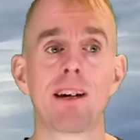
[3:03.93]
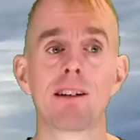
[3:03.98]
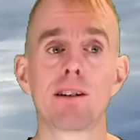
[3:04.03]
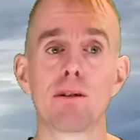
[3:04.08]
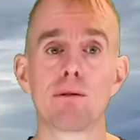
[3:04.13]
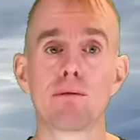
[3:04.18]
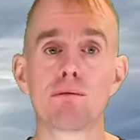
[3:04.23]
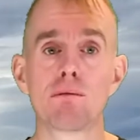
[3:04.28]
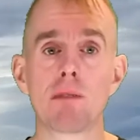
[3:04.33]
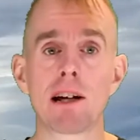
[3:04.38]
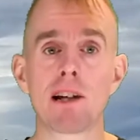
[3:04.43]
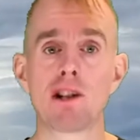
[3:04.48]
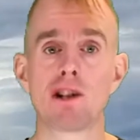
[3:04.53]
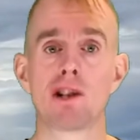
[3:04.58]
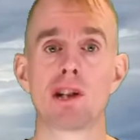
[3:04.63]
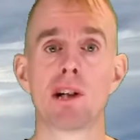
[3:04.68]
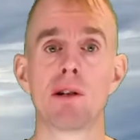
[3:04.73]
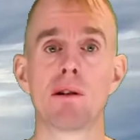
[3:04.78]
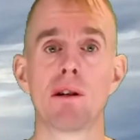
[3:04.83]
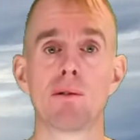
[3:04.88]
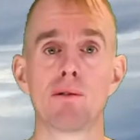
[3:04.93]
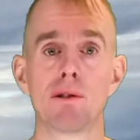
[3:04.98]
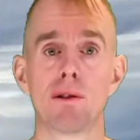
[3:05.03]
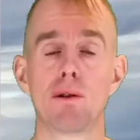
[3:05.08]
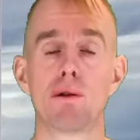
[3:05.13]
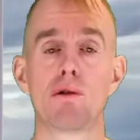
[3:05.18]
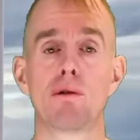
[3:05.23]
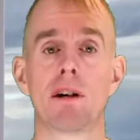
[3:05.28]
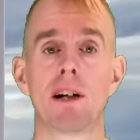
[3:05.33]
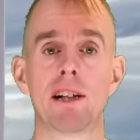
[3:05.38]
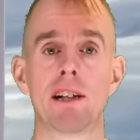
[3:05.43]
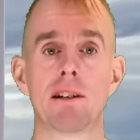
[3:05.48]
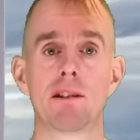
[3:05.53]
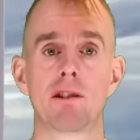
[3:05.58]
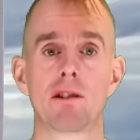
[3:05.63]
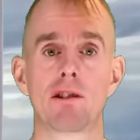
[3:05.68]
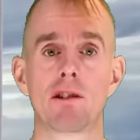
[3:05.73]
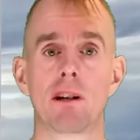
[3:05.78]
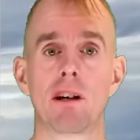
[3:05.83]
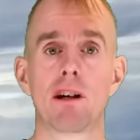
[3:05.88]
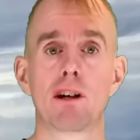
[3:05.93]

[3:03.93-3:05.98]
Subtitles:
the ratio of two gradients.